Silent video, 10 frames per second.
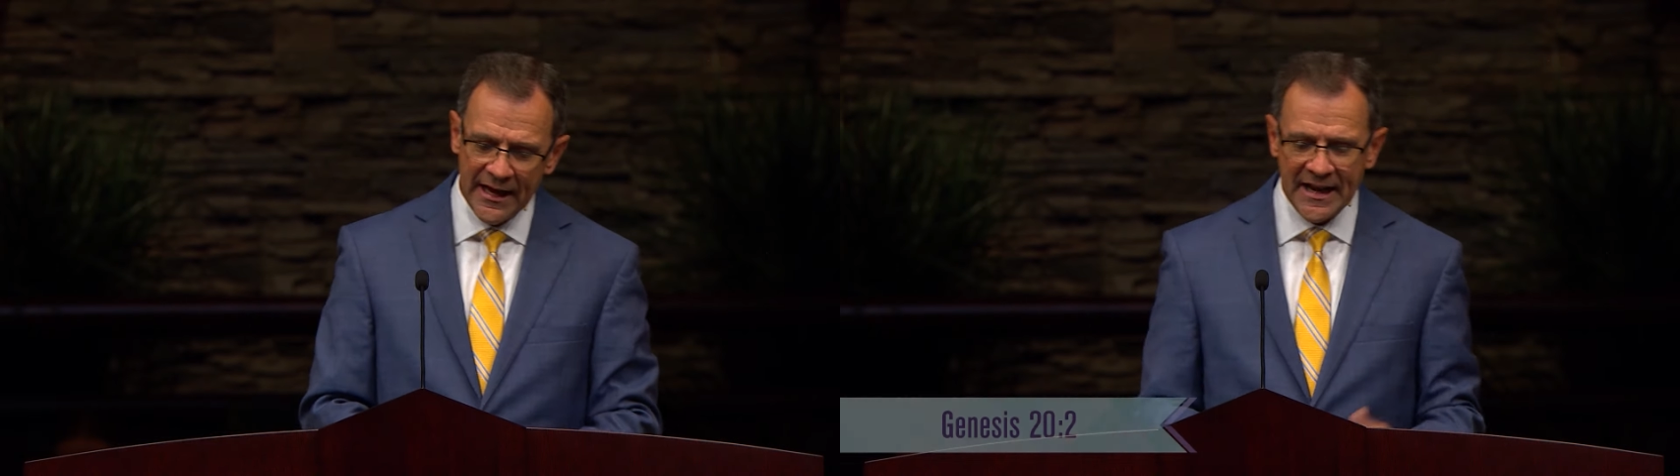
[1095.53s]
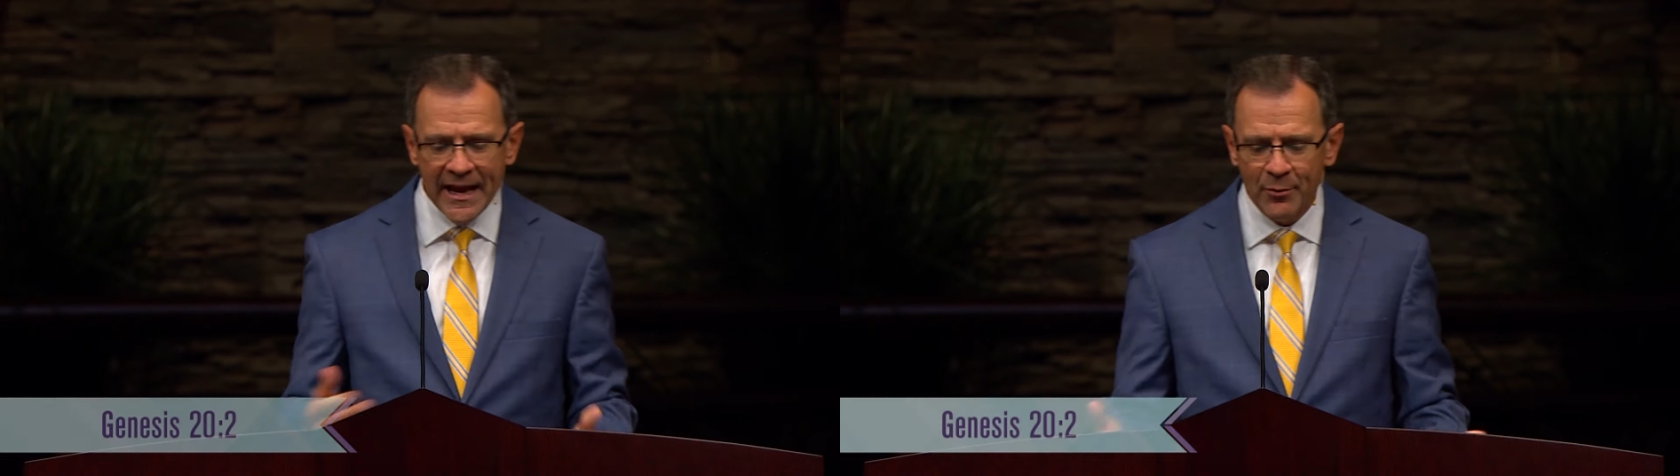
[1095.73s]

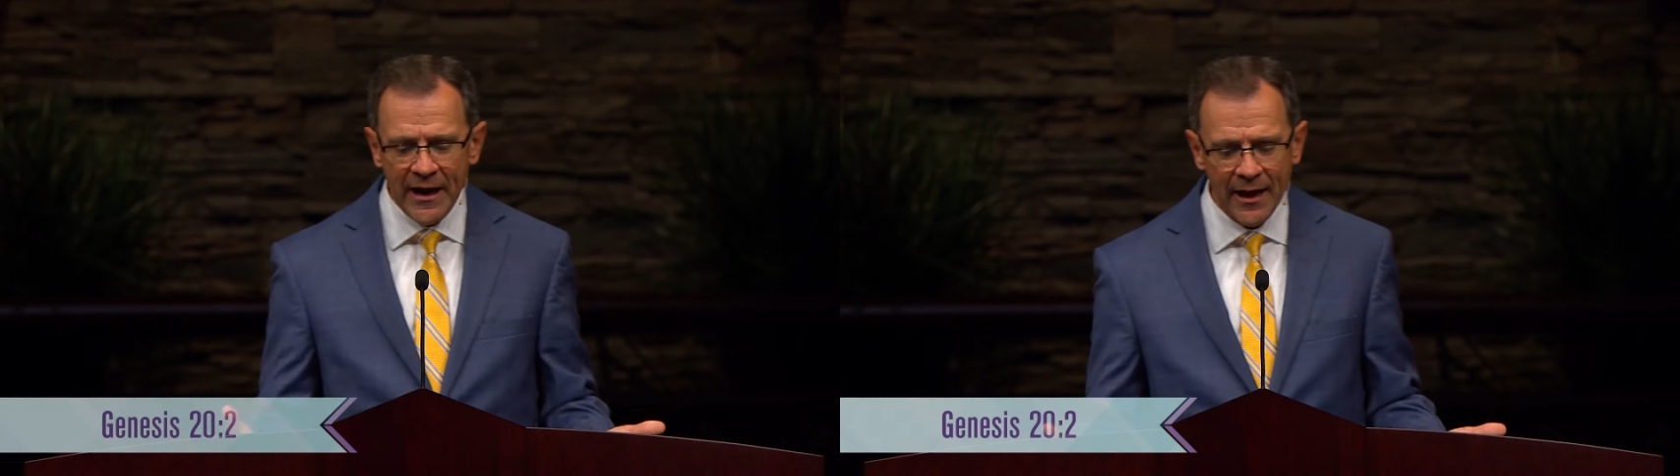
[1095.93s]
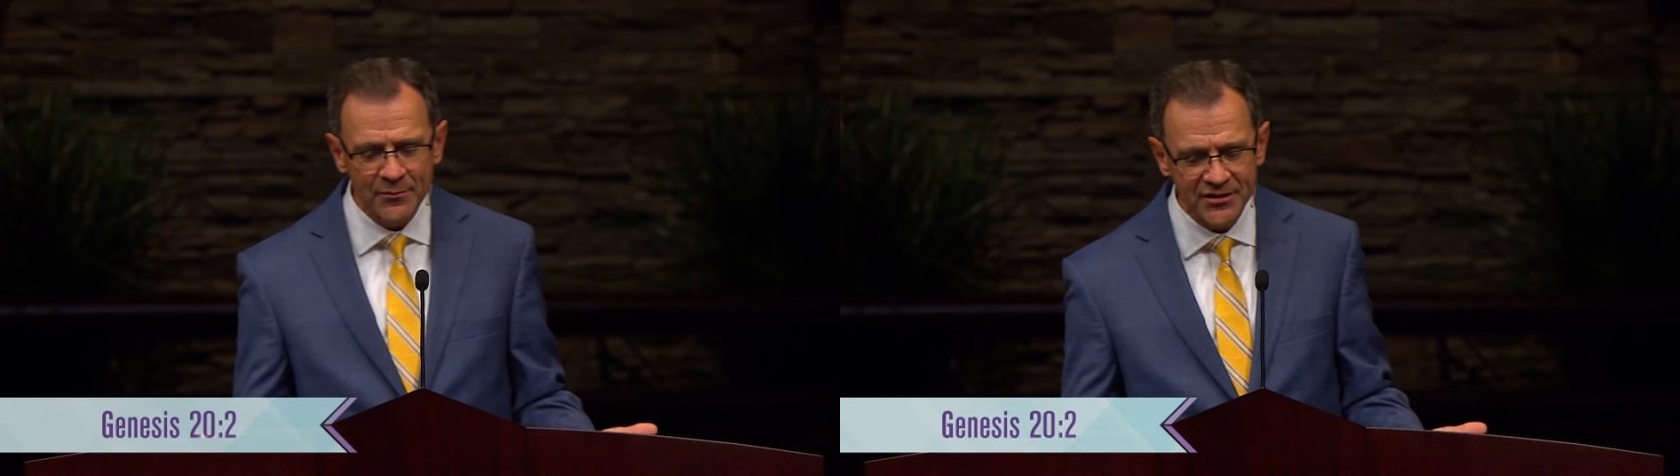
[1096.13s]
And
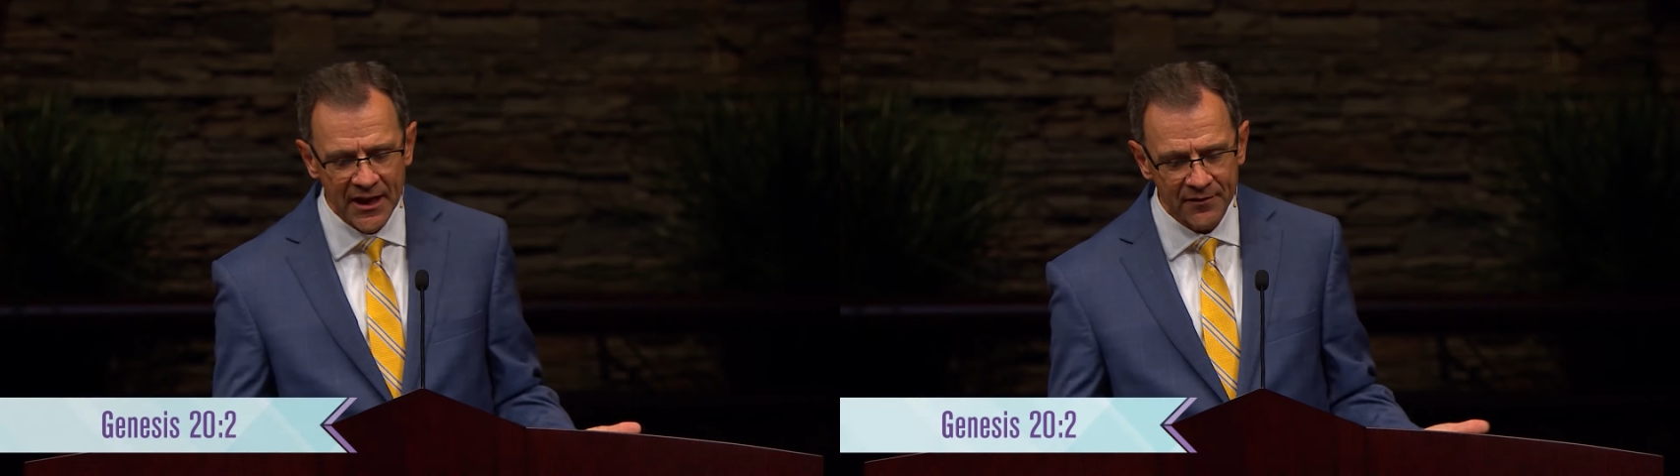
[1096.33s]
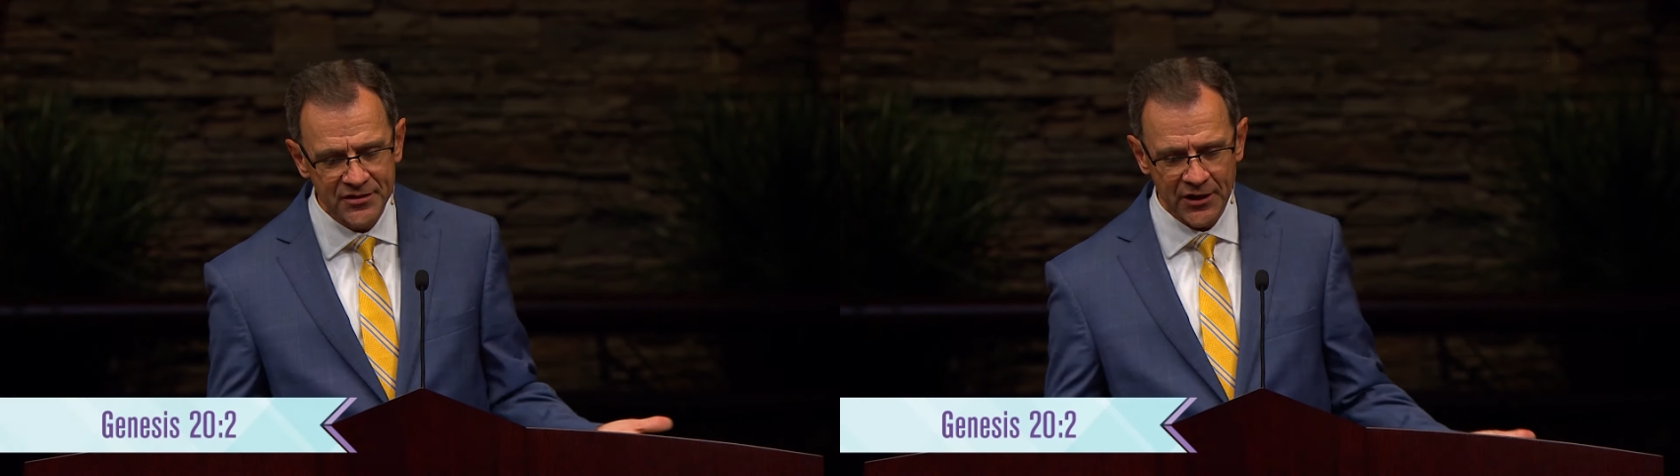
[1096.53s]
Abraham
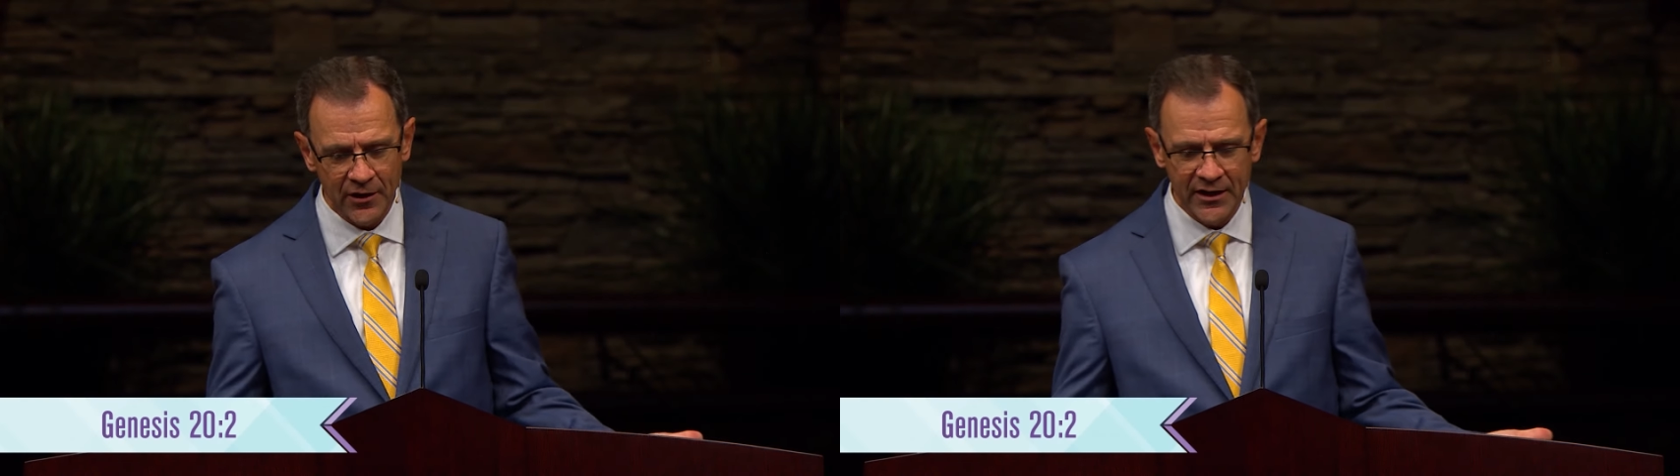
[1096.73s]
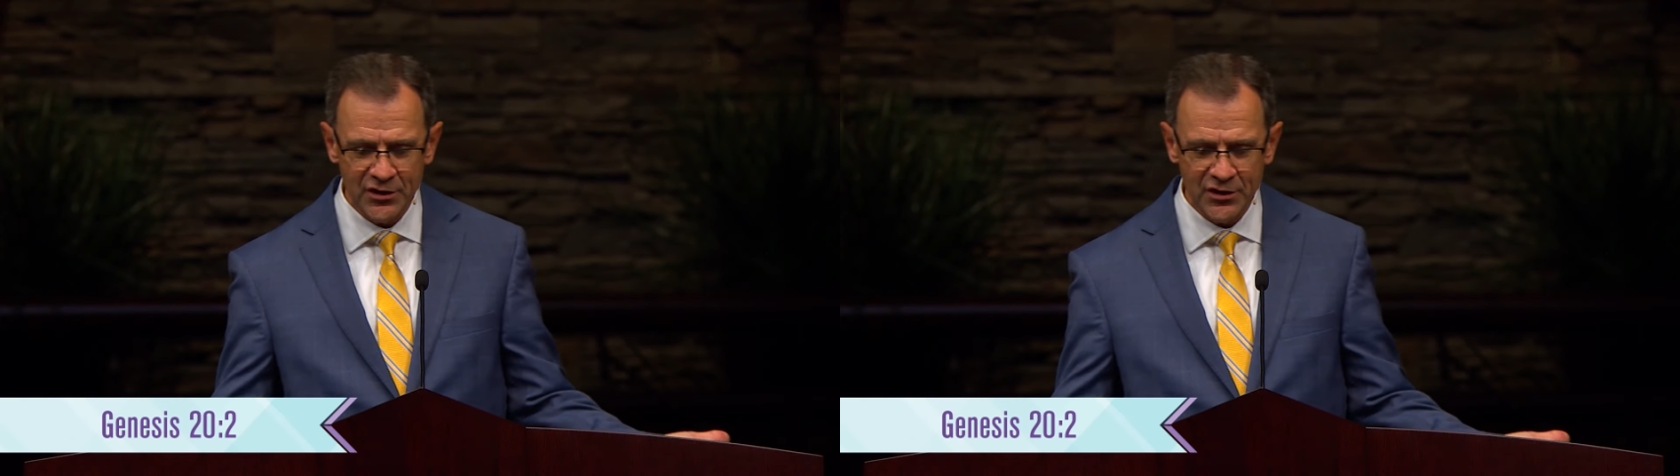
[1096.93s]
said of Sarah,